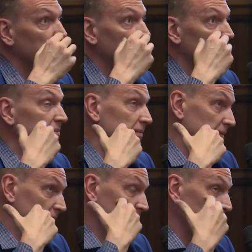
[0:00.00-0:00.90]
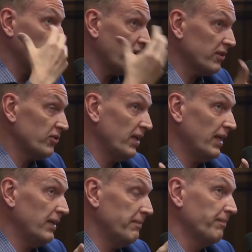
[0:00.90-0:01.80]
Um, we are
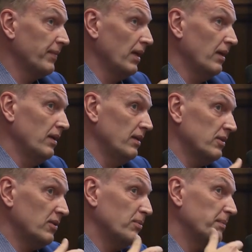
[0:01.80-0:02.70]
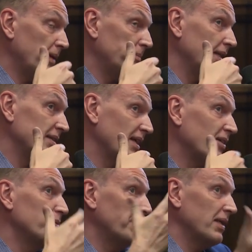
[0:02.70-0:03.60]
actually, so maybe the
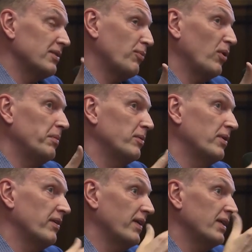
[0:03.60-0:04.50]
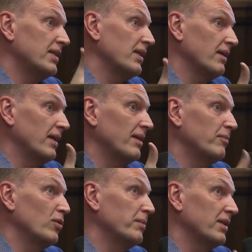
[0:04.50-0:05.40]
second biggest problem we are facing at the
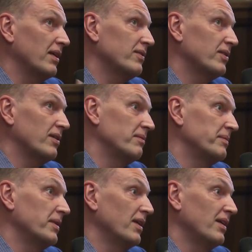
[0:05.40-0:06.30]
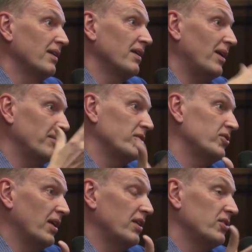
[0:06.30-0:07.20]
moment after climate
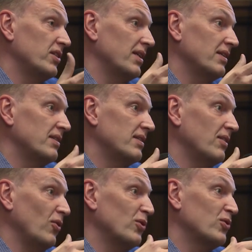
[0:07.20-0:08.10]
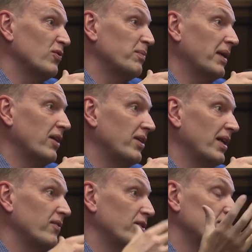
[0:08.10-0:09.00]
change is loss of
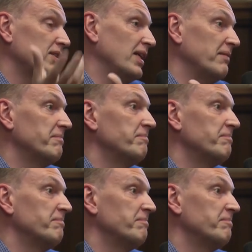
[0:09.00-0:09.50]
biodiversity.